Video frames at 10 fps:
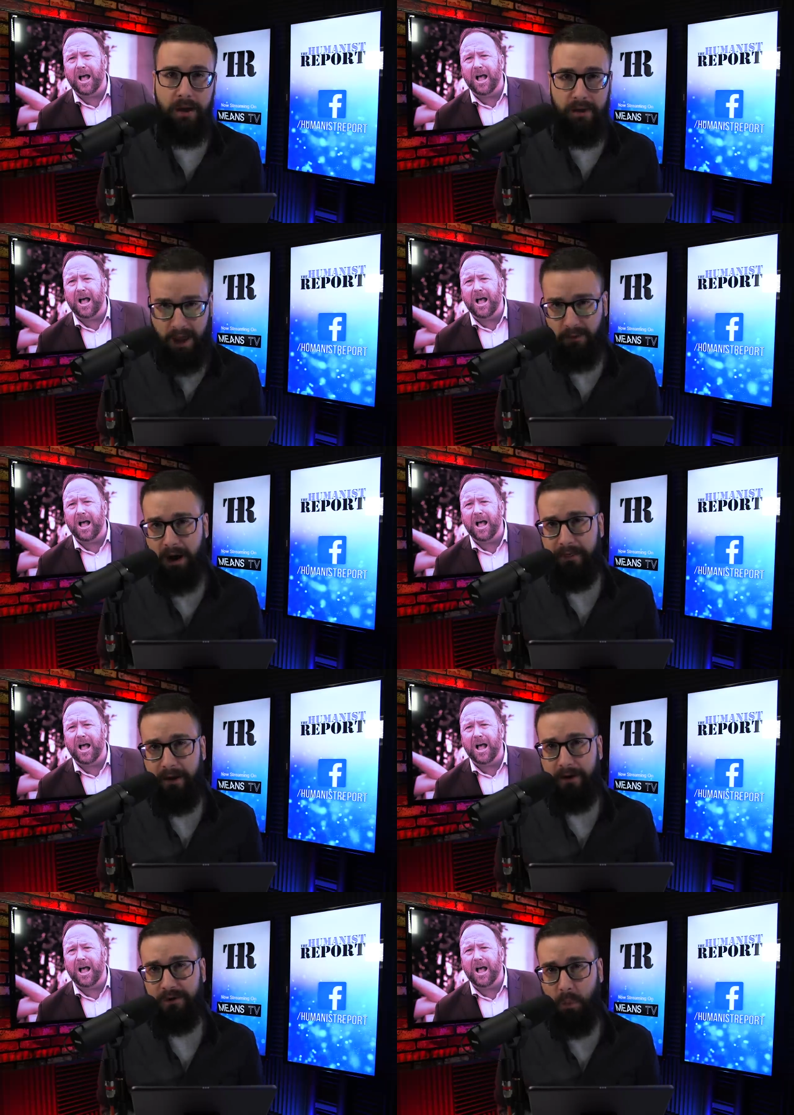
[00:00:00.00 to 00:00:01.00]
Speaker 1: And that right
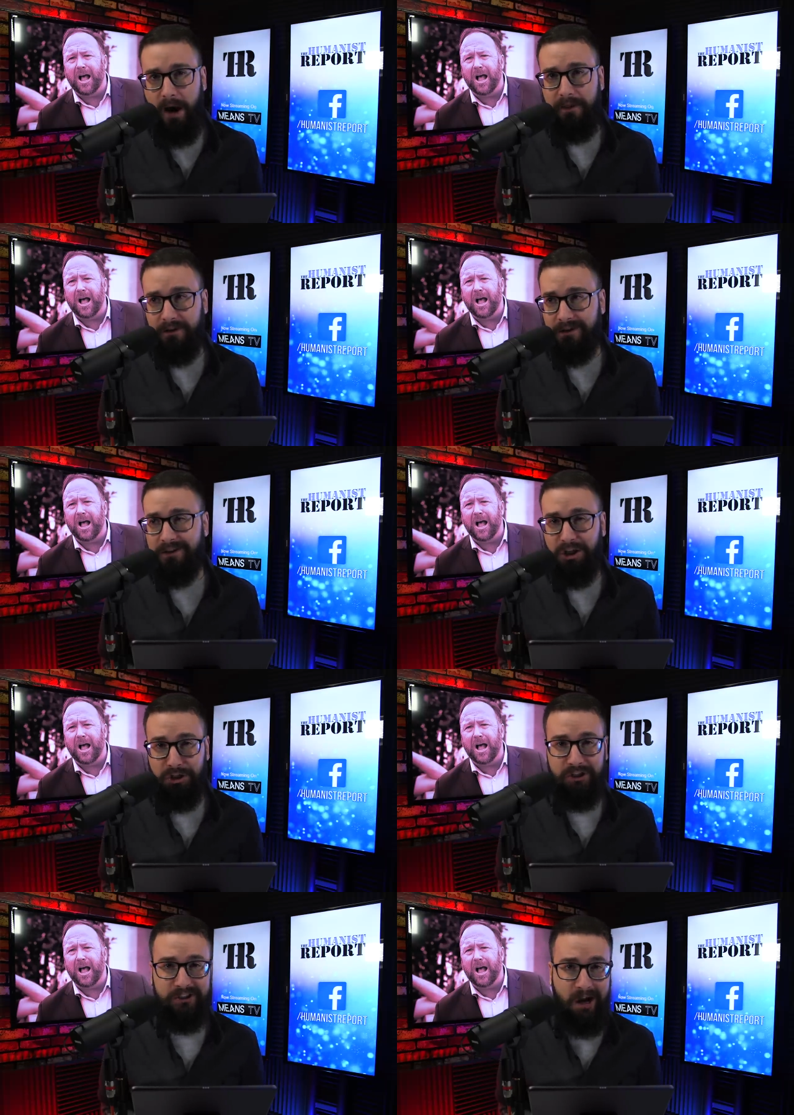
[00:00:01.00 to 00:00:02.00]
there is why this is such
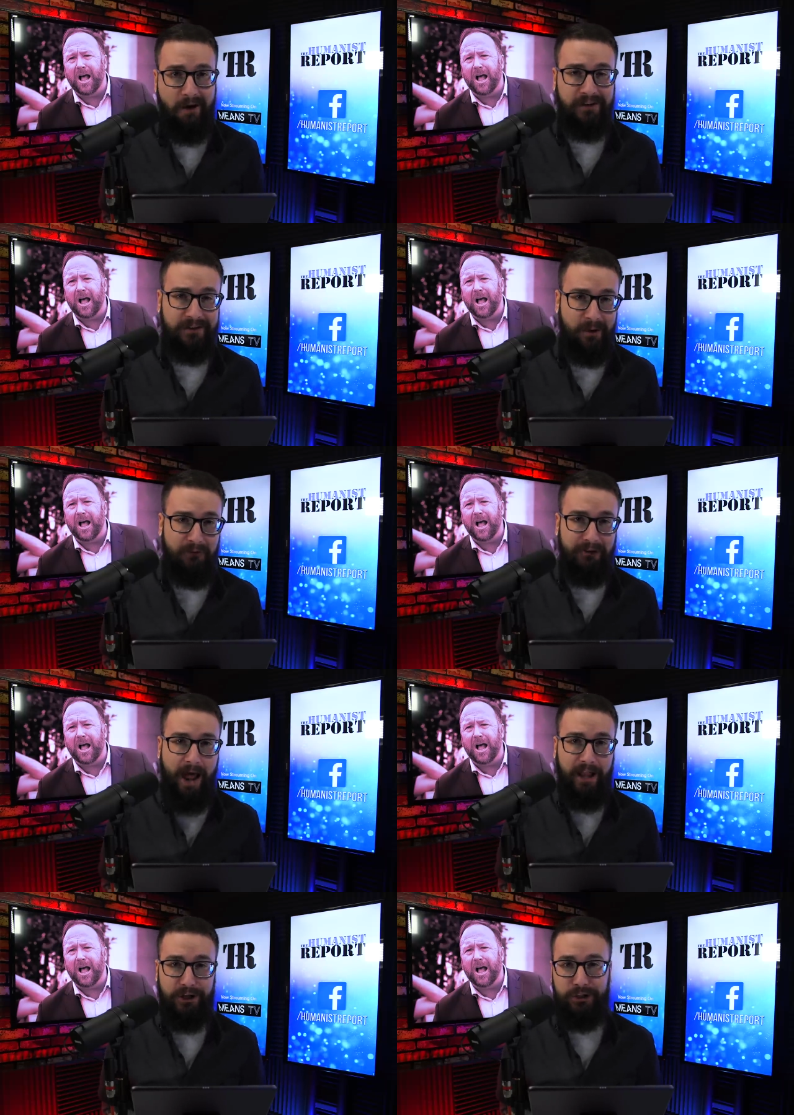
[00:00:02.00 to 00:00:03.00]
a soft spot for
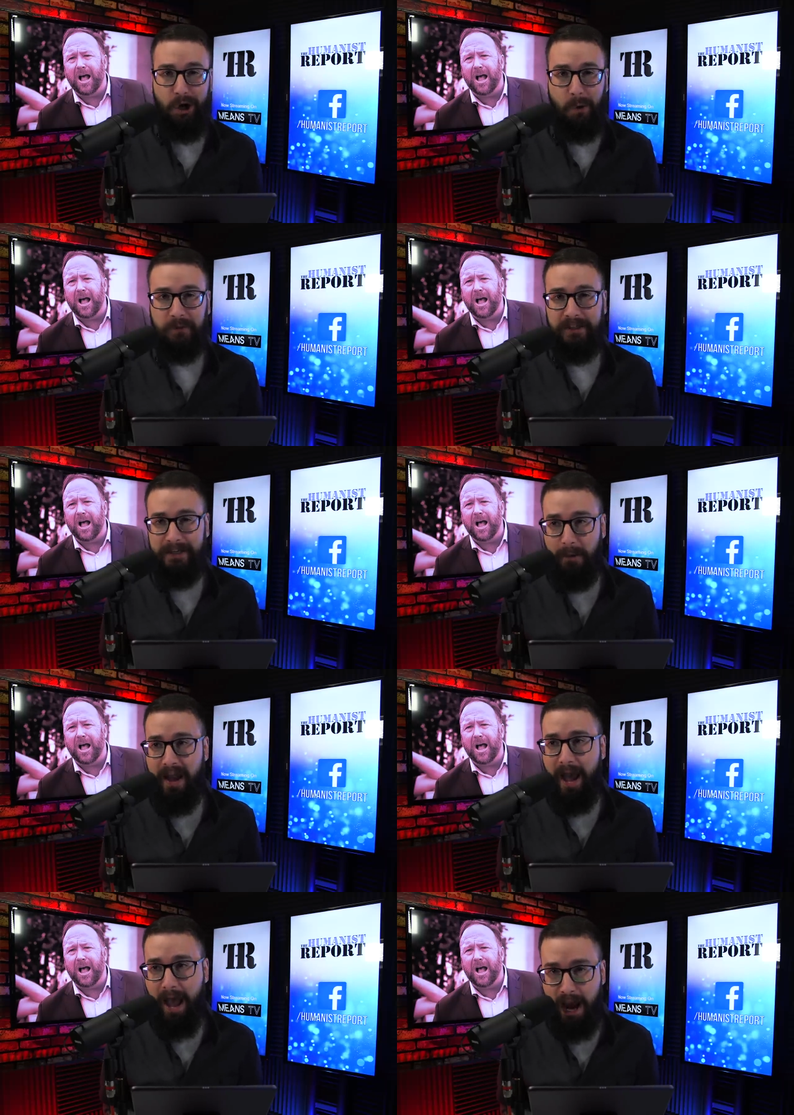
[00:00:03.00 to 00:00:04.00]
Alex Jones. He
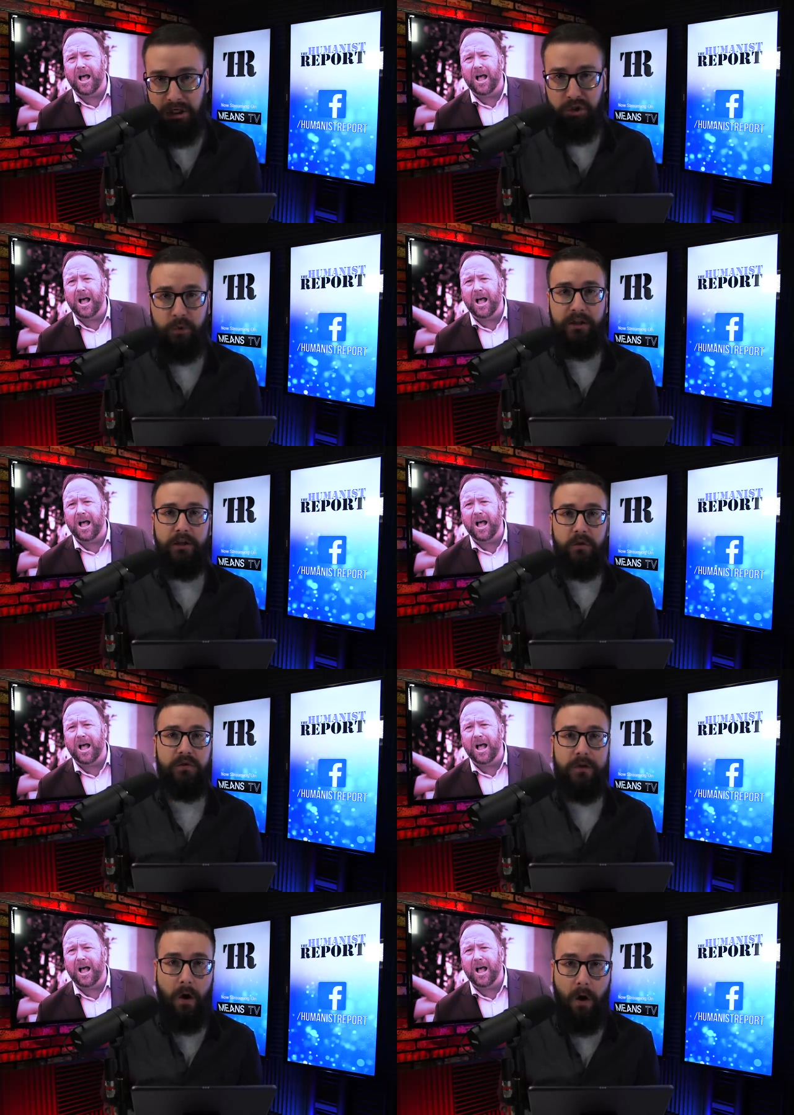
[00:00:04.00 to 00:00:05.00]
may actually
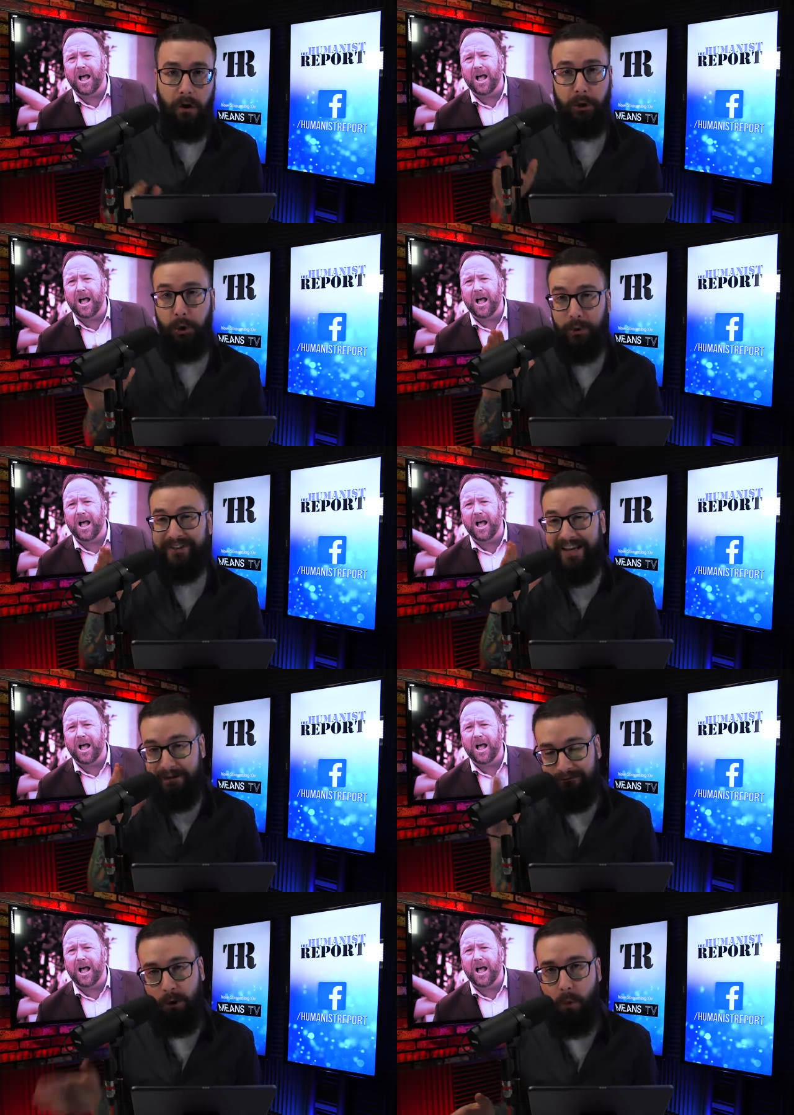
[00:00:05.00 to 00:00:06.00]
lose it all, lose
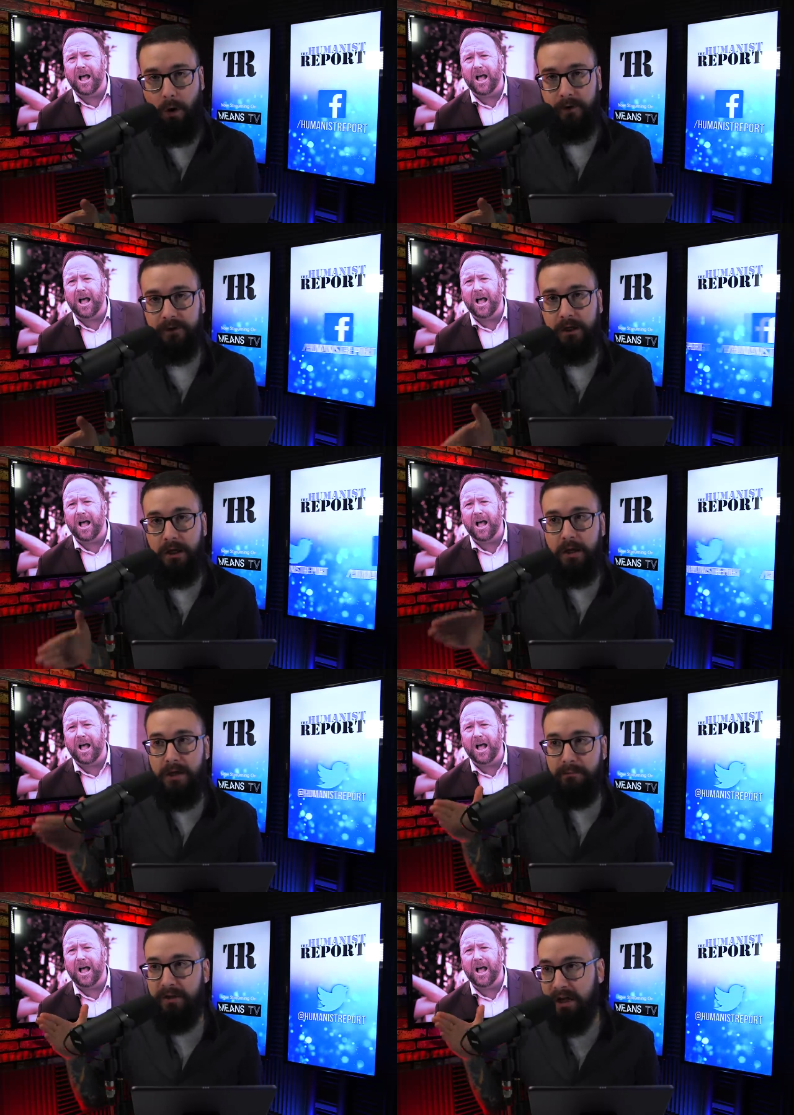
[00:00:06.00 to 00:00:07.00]
Infowars,
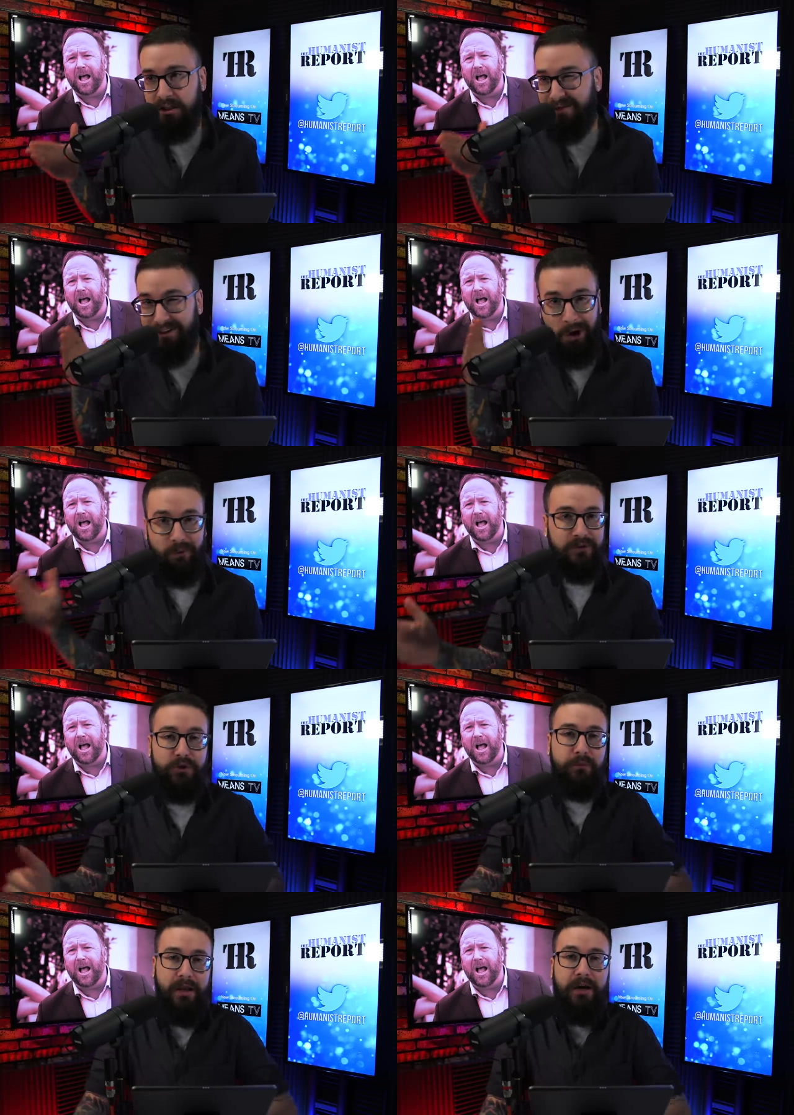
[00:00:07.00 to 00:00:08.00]
because of his own
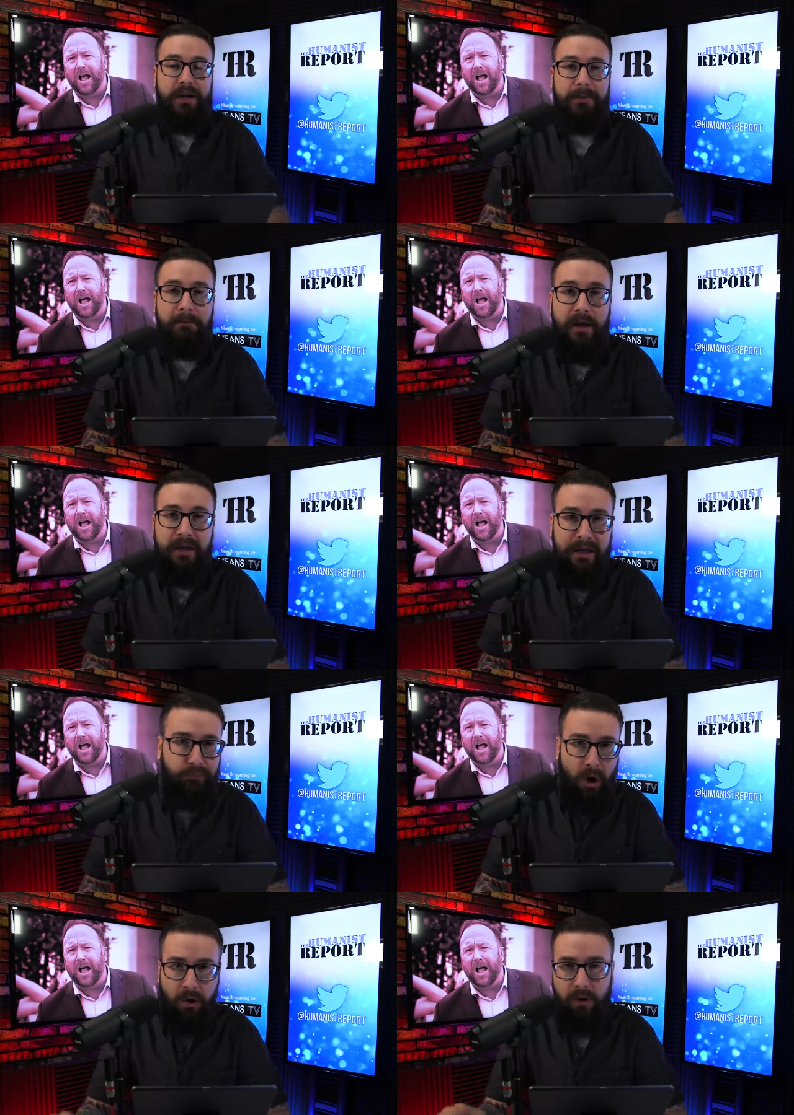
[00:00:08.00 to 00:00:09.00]
stupidity. He
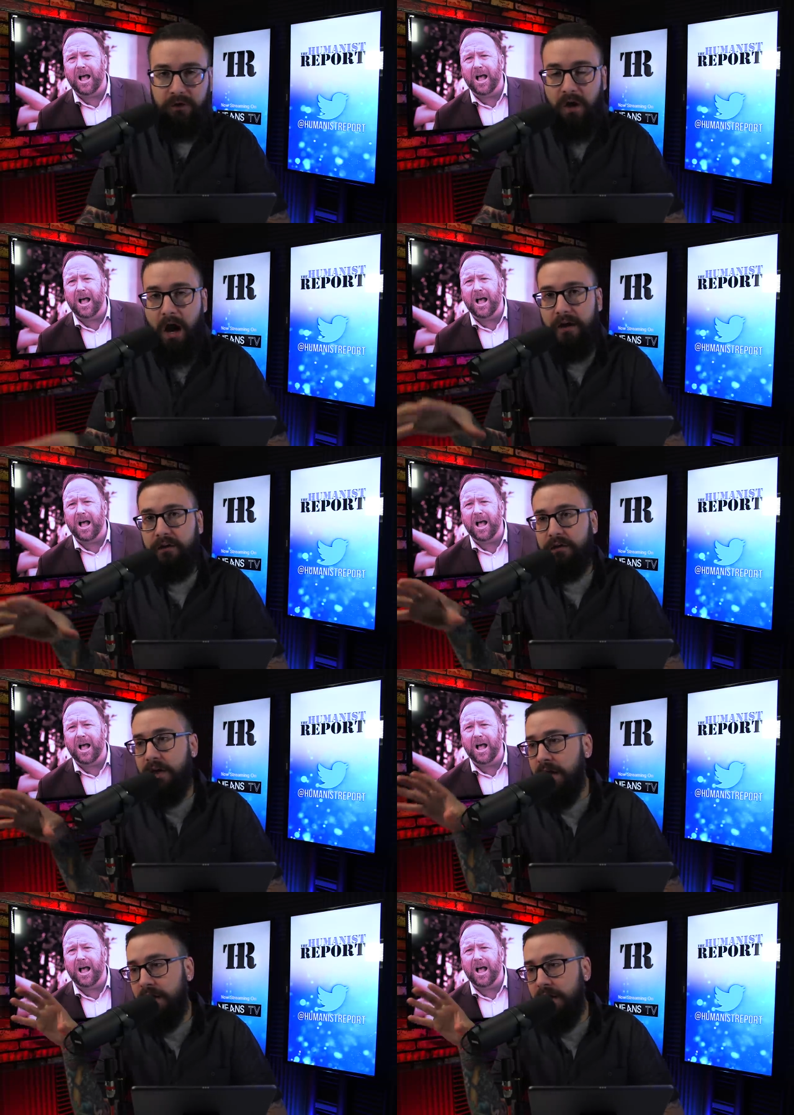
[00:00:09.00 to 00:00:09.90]
prioritized,